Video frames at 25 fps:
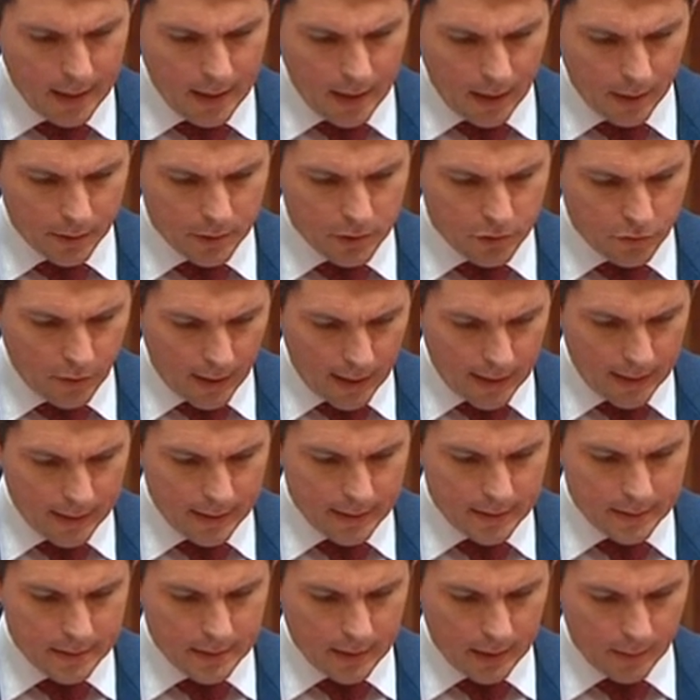
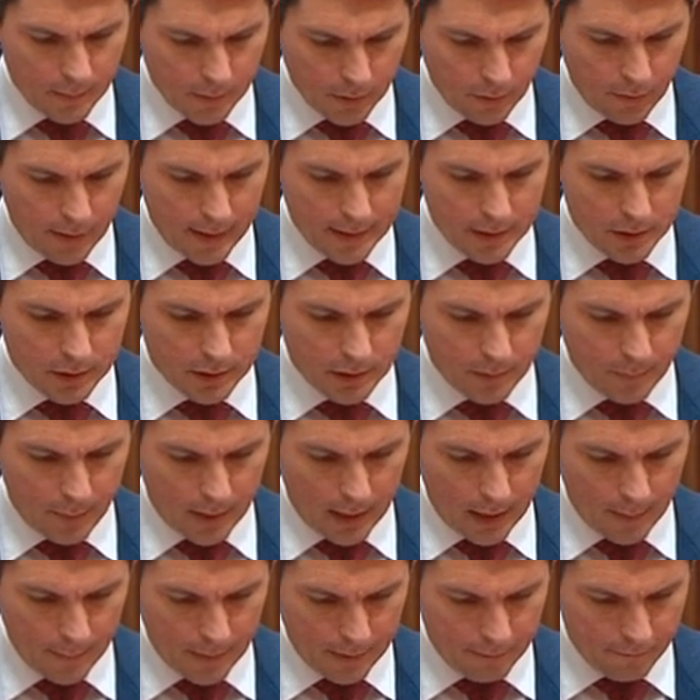Australia's Immigration
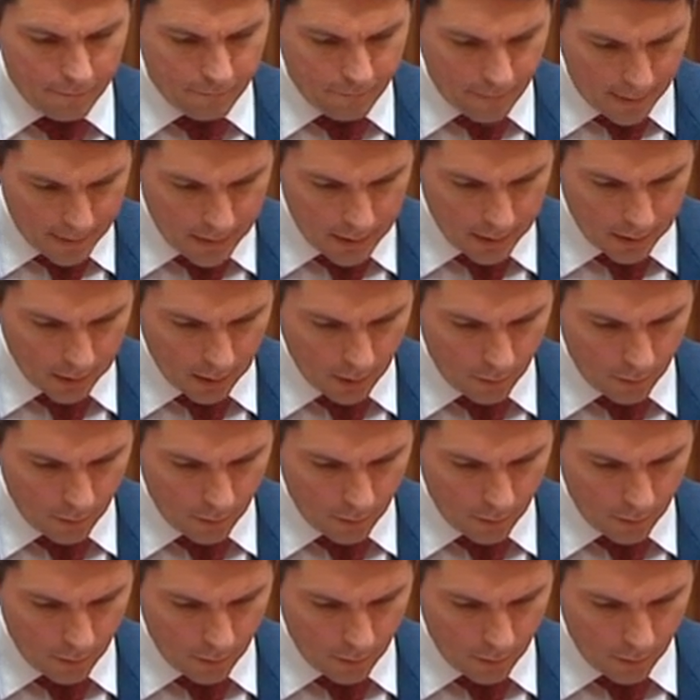Department funding